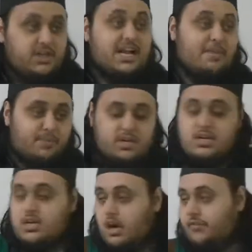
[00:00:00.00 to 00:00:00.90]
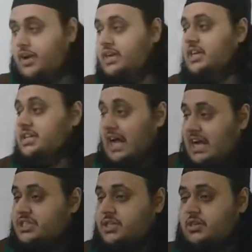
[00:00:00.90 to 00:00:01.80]
a gap of any other
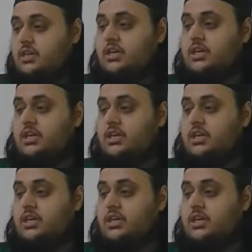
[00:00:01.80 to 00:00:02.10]
action